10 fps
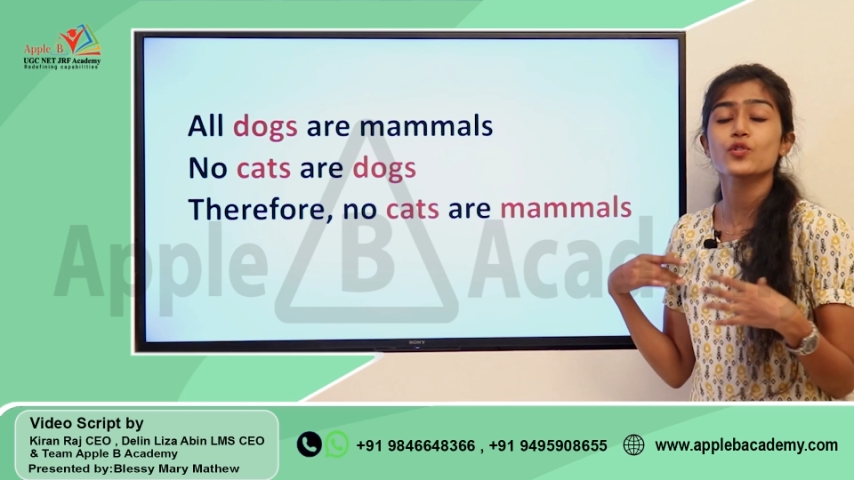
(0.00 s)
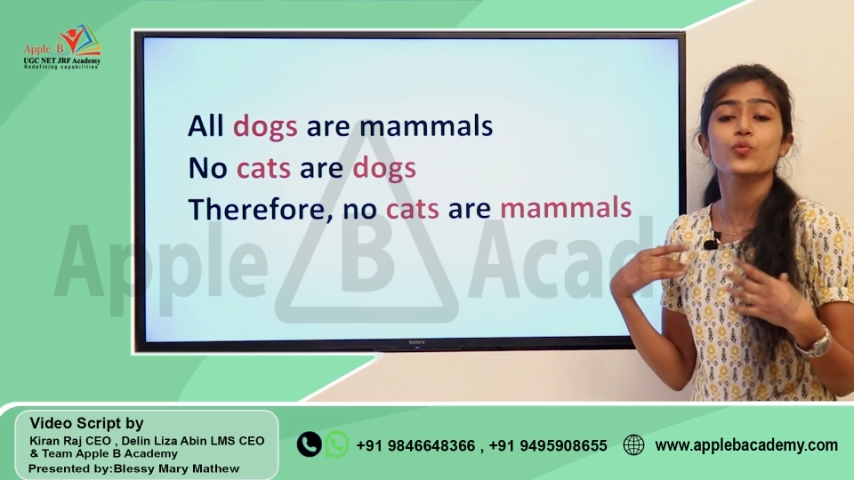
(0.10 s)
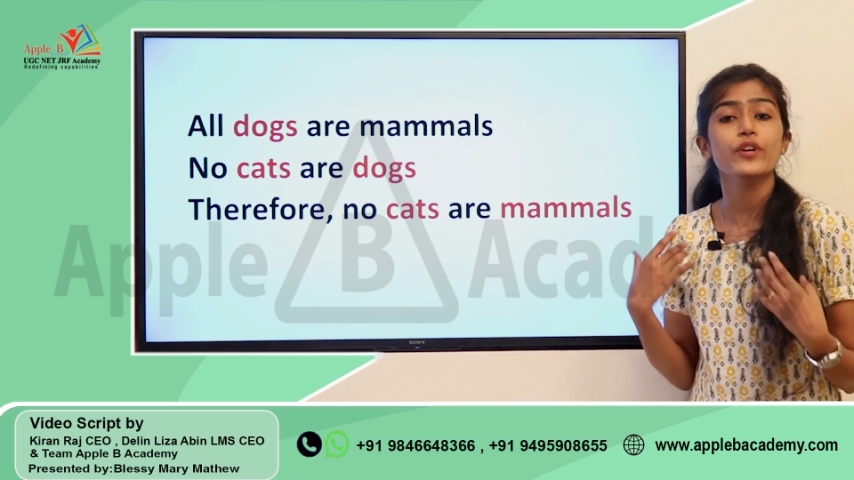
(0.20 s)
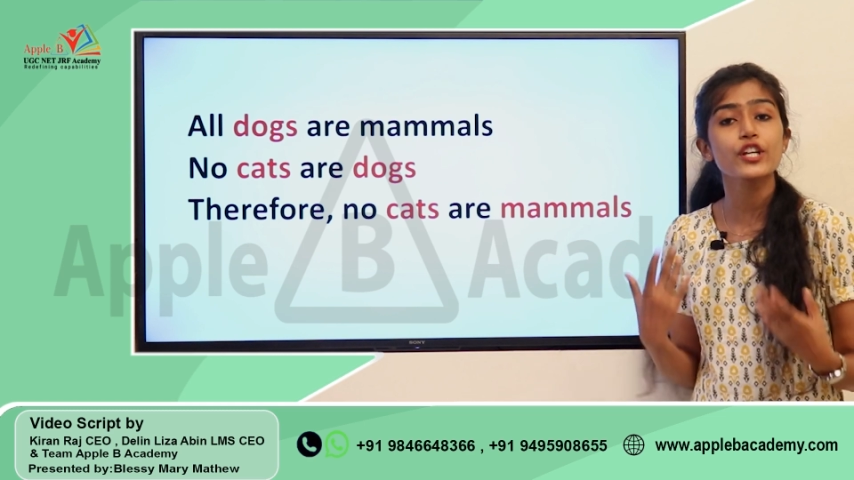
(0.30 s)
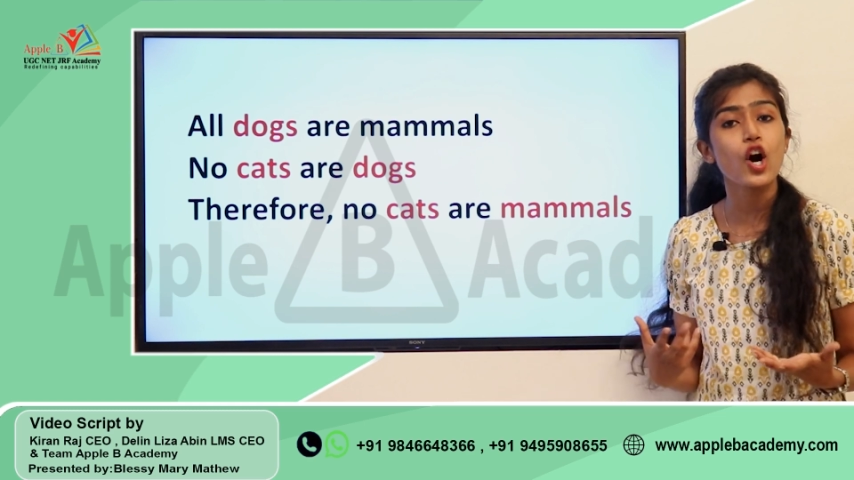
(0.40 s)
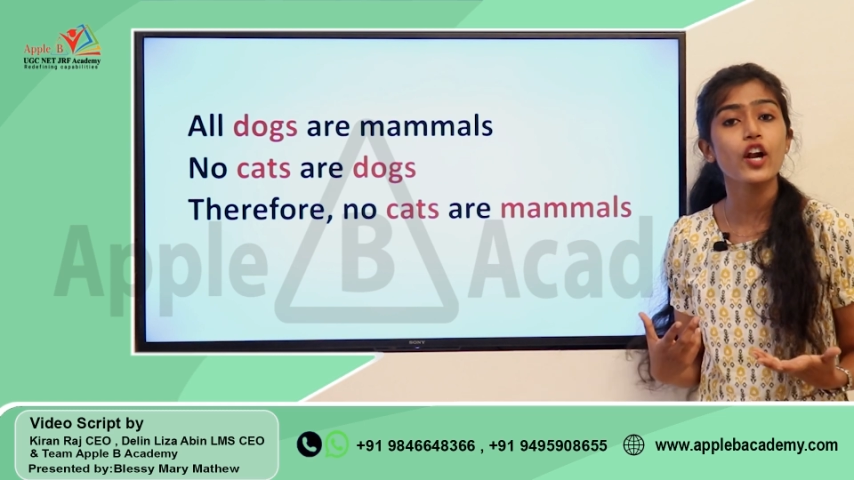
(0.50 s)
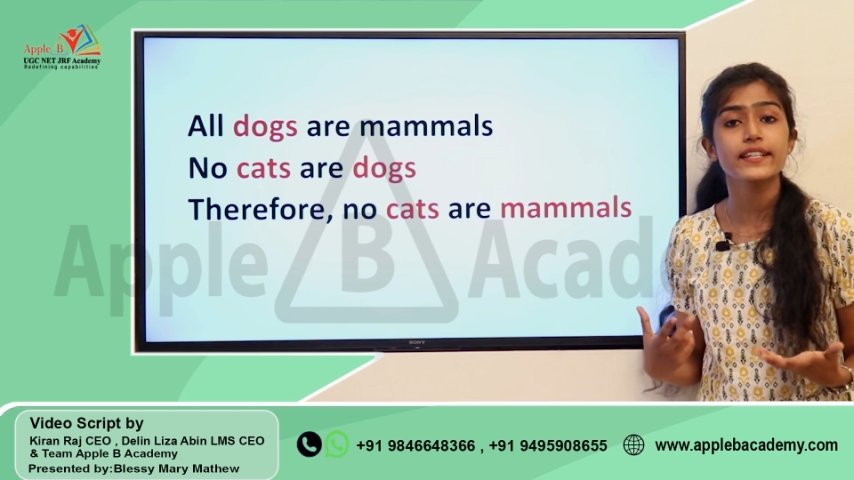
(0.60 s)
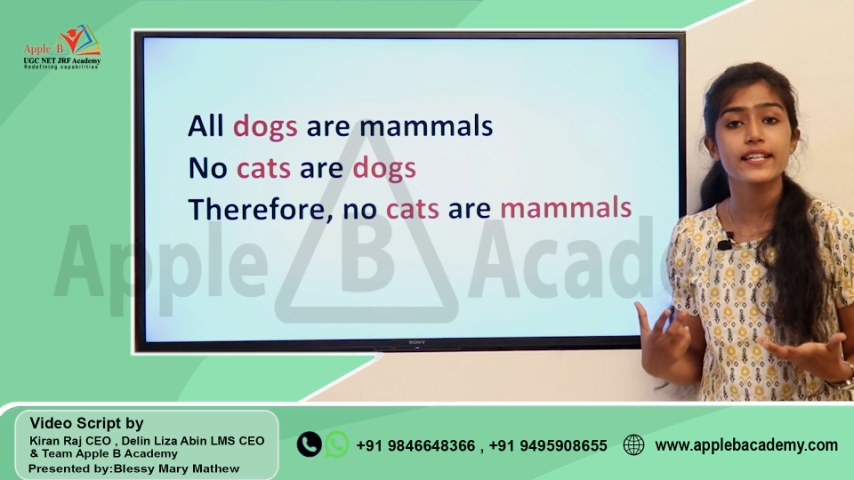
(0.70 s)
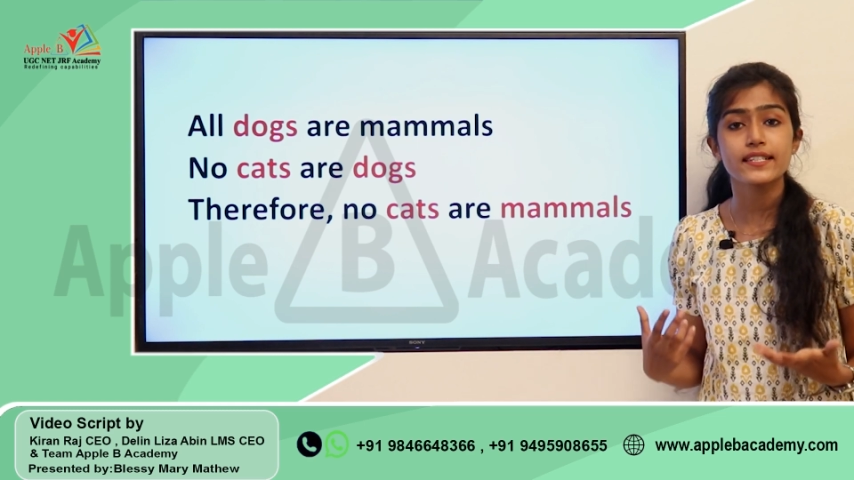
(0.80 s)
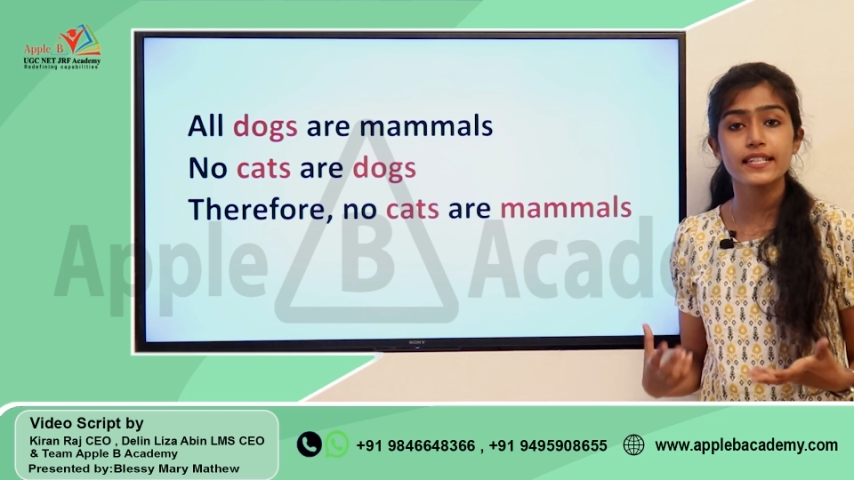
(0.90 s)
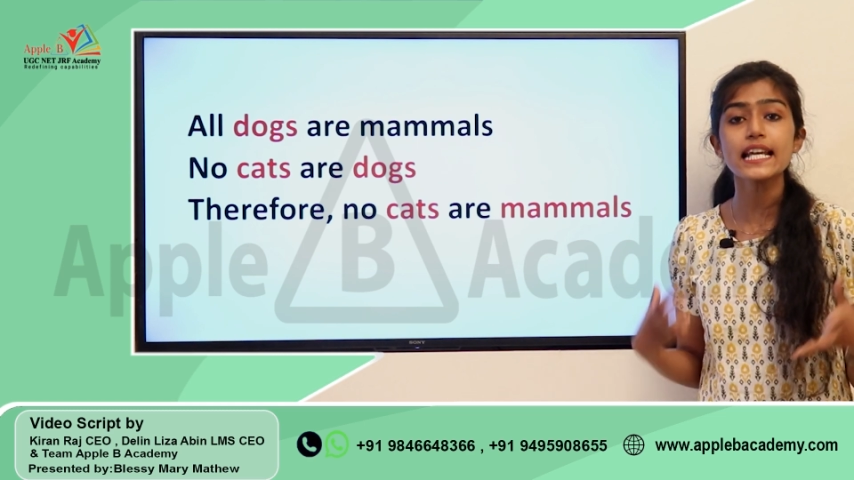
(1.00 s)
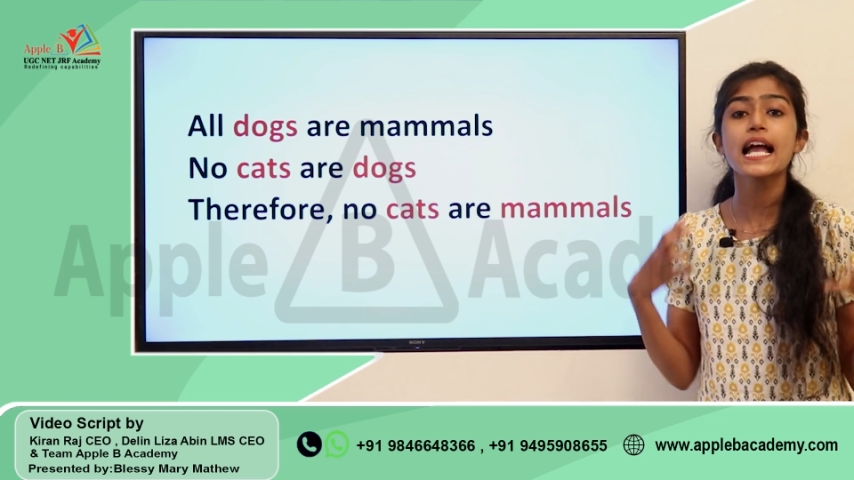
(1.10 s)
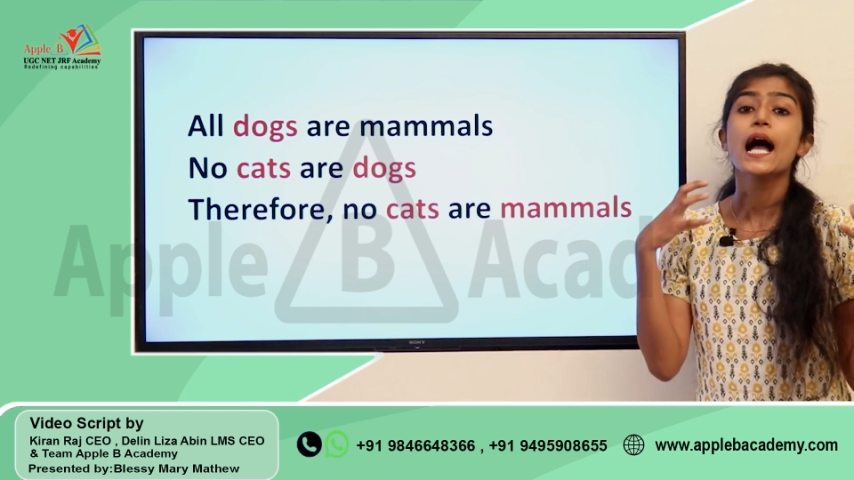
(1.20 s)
So, we call it as the